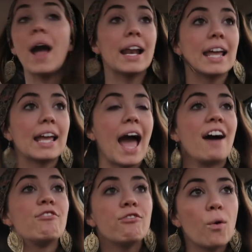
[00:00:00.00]
wedding
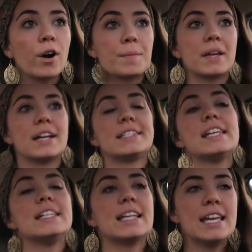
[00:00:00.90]
at 4 because
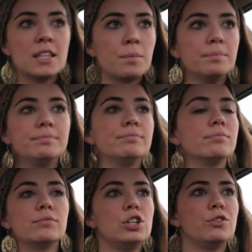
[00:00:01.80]
he's in the,
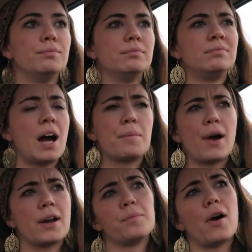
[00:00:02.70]
not
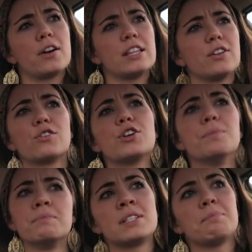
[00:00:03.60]
bridal party, the
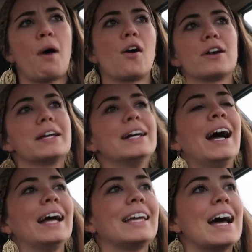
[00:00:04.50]
groom's party,
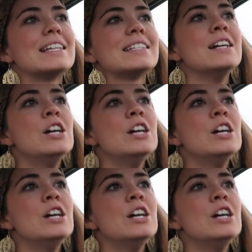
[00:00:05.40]
I guess.